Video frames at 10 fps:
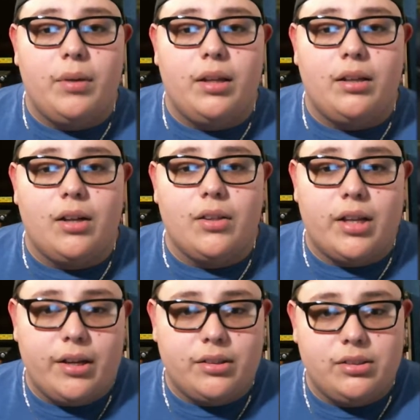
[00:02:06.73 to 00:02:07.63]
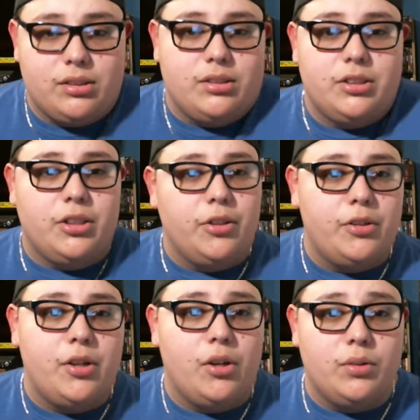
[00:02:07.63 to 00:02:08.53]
and how the characters continue to grow.